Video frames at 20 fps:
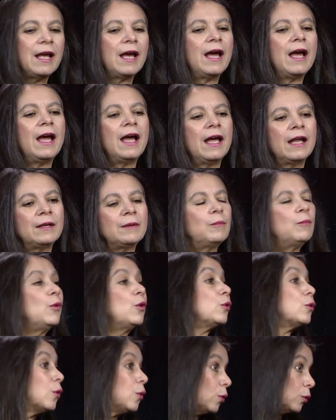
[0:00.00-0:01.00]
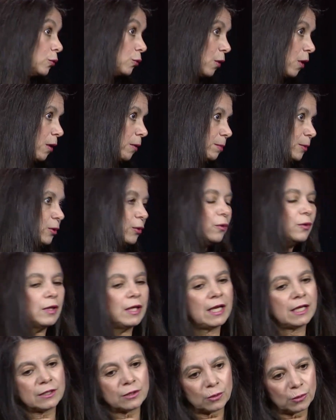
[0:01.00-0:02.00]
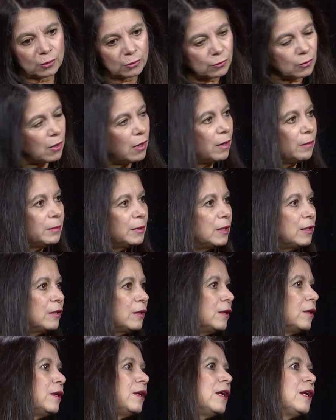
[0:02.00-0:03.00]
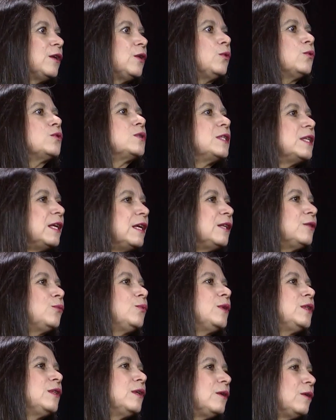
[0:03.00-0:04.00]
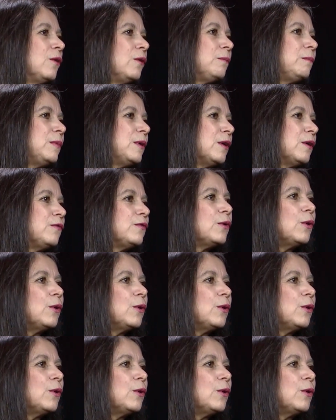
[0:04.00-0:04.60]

and more corrupt or less corrupt. You see it with the number of